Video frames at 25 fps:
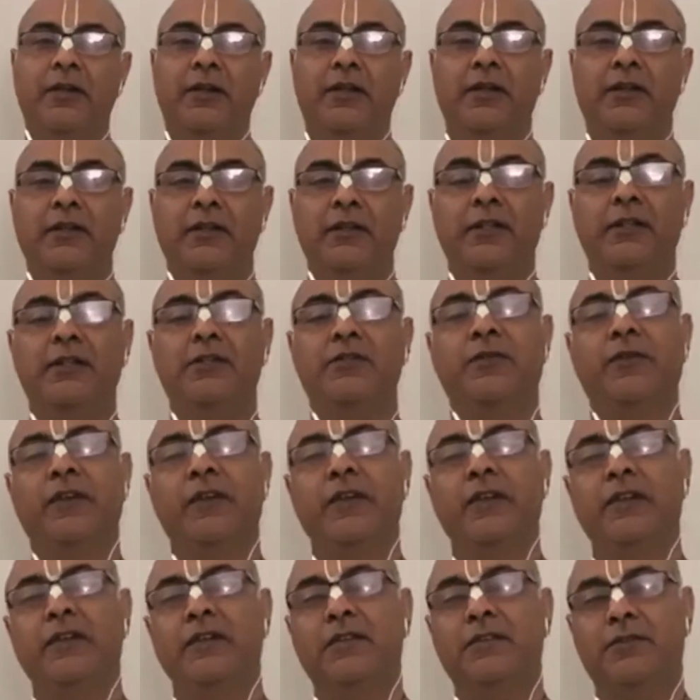these
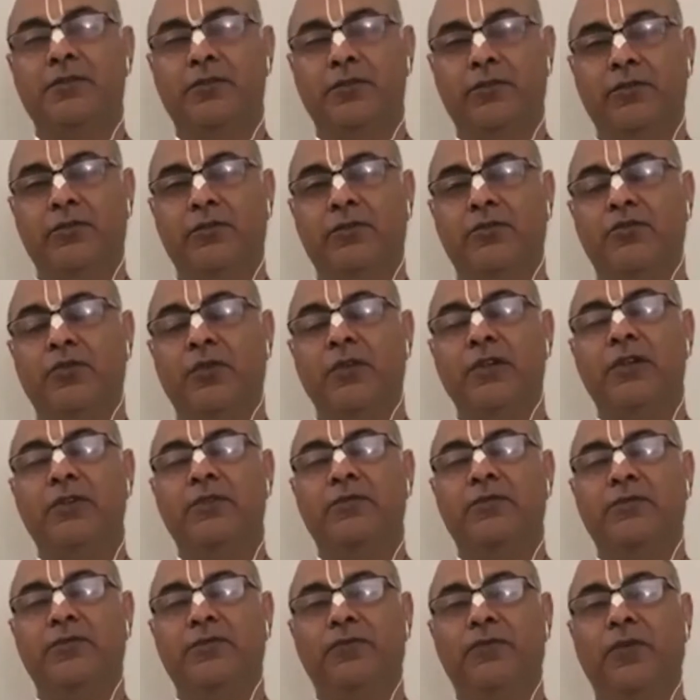various gurus,
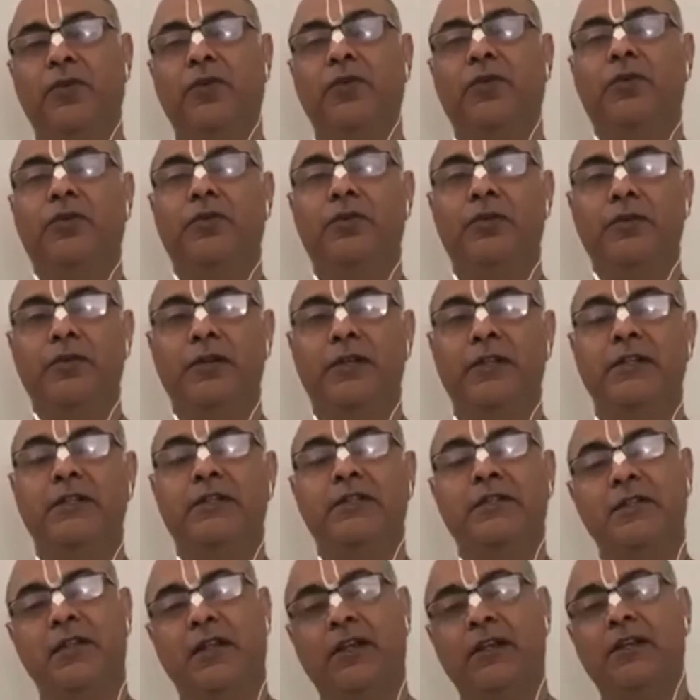24
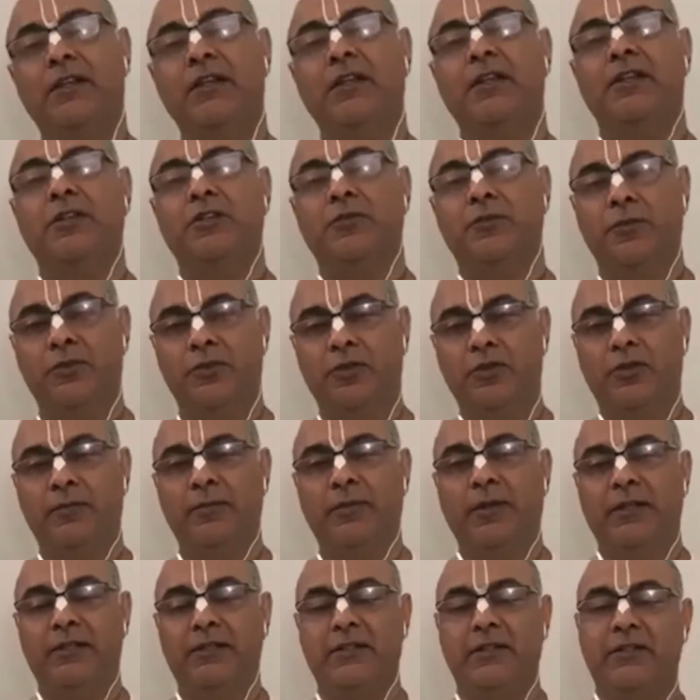instructing spiritual
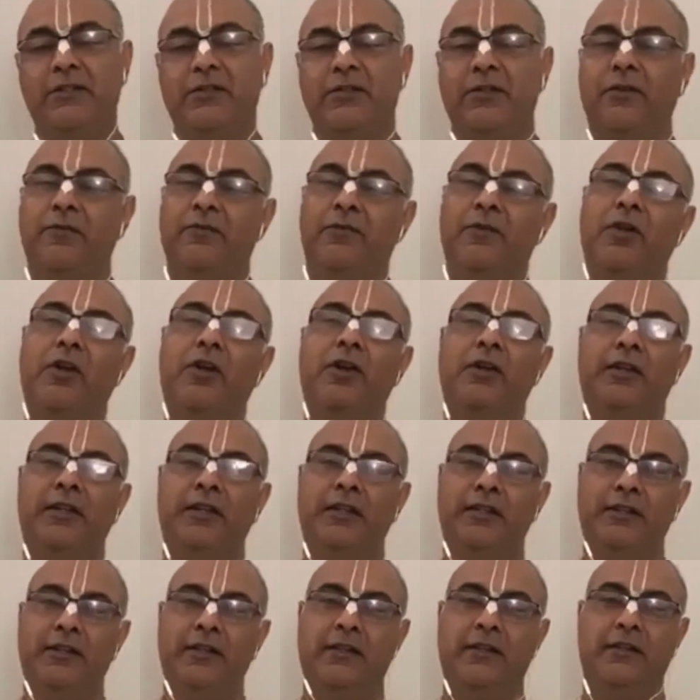masters of Lord
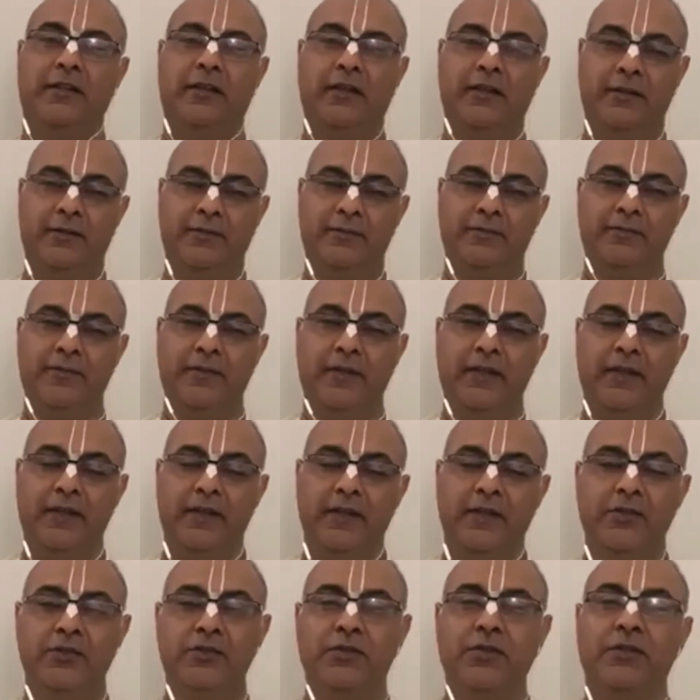Dattatreya.
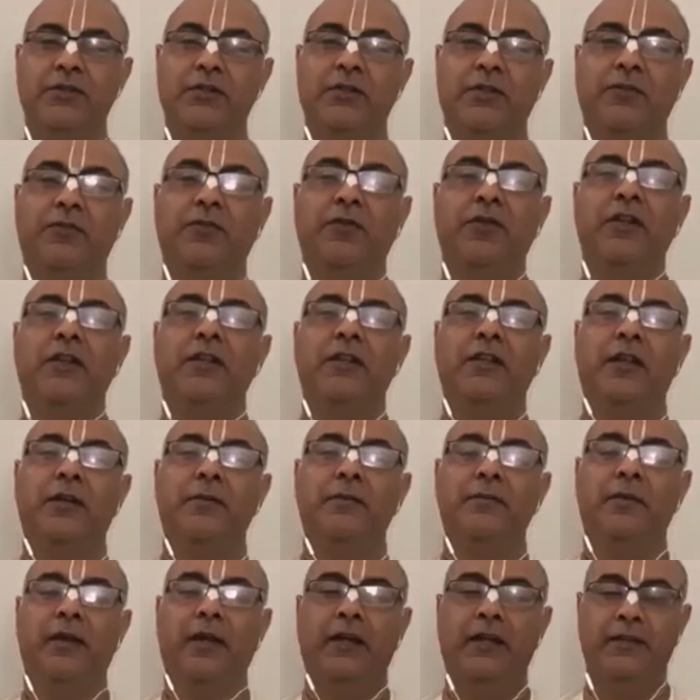So he's referring
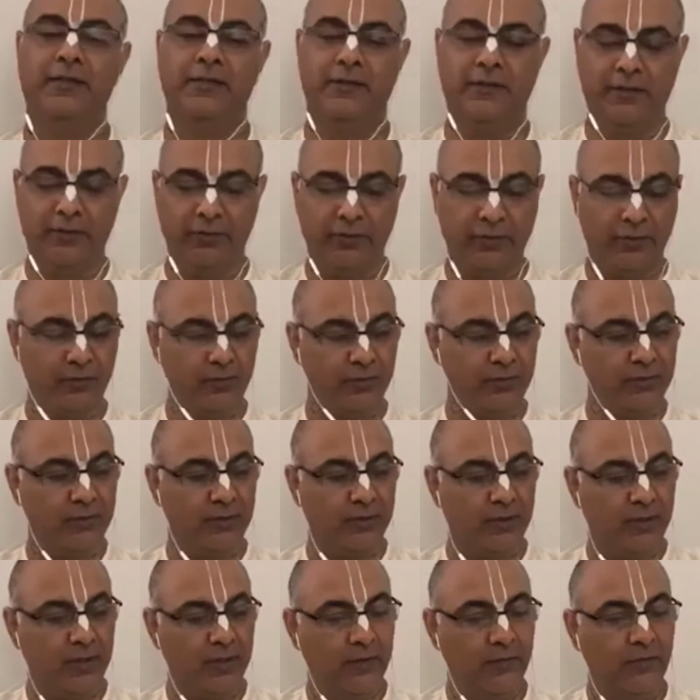them as gurus,
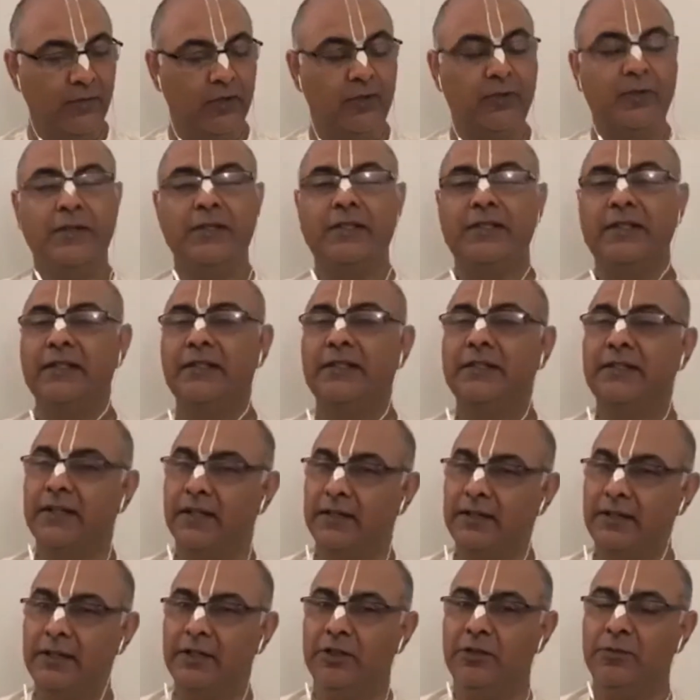which means
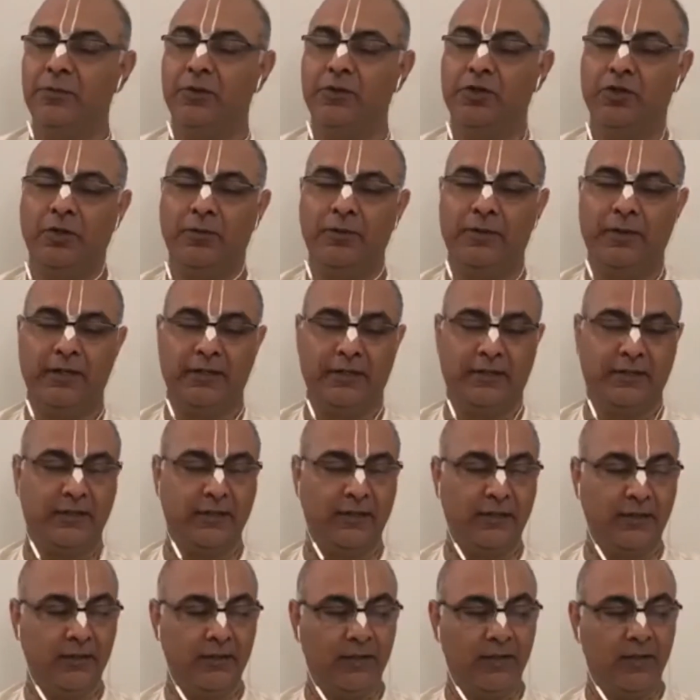instructing spiritual
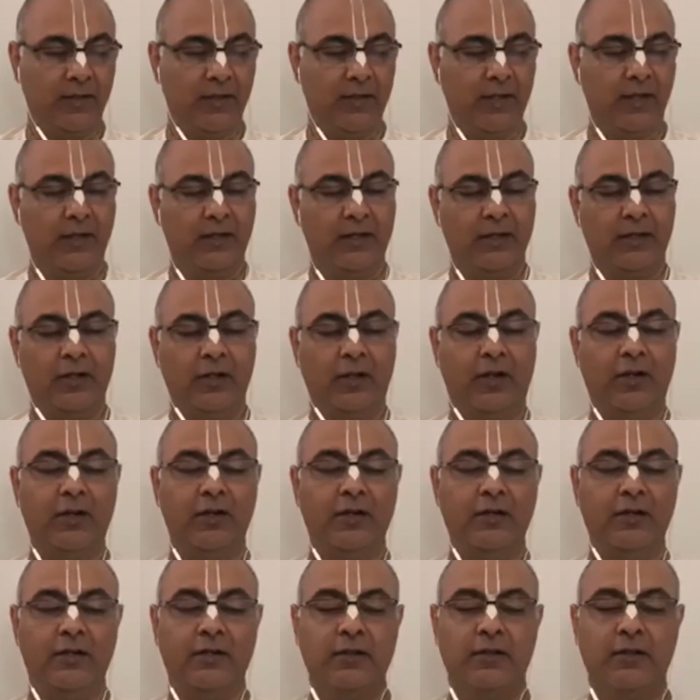master,
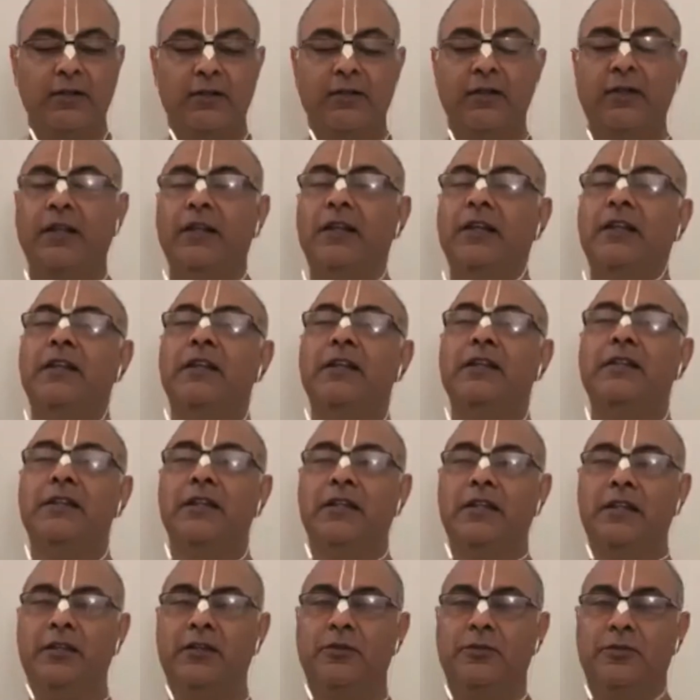not the
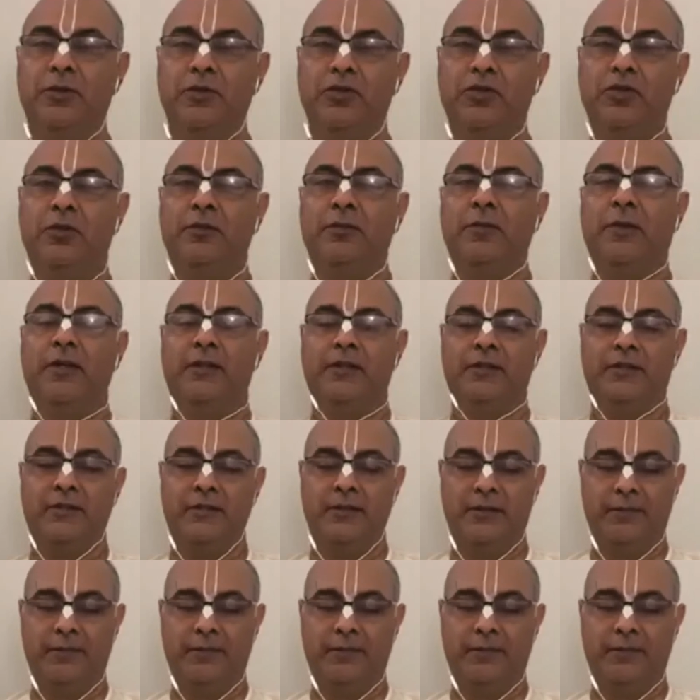initiating spiritual master.